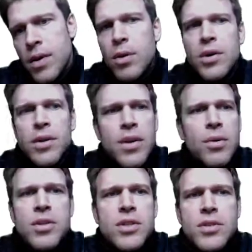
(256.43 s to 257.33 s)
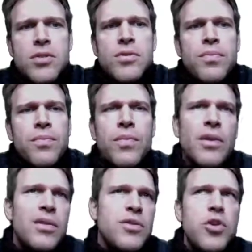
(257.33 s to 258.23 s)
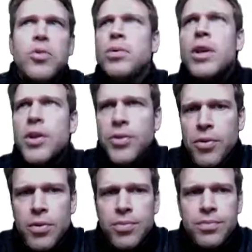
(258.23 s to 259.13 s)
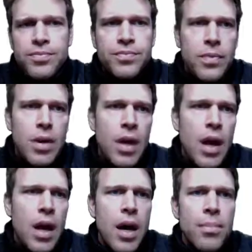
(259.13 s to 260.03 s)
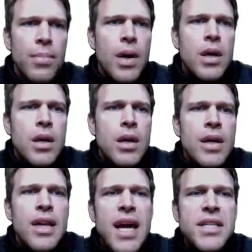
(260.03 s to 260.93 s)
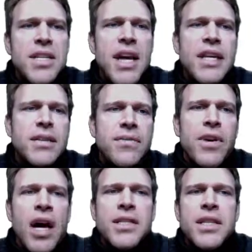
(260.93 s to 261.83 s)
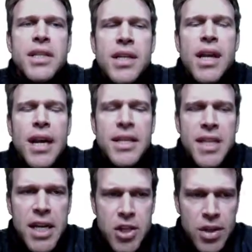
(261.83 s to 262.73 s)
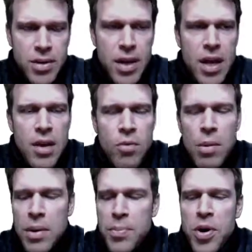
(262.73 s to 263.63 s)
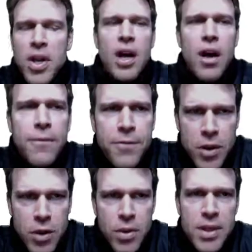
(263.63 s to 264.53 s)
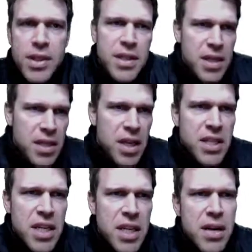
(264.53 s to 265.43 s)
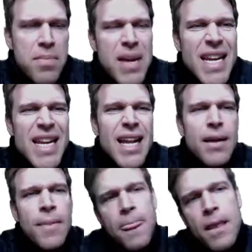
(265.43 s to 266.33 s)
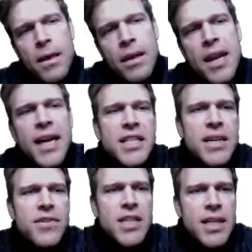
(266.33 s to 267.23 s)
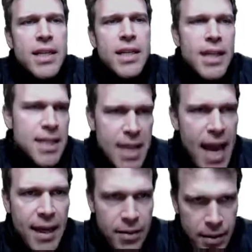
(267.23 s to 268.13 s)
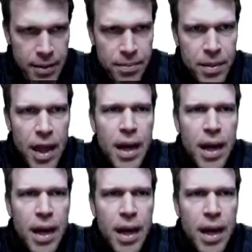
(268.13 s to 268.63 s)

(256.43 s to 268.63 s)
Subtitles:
There is too little. It has negative connotation. When we put a few, it doesn't mean negativity exactly.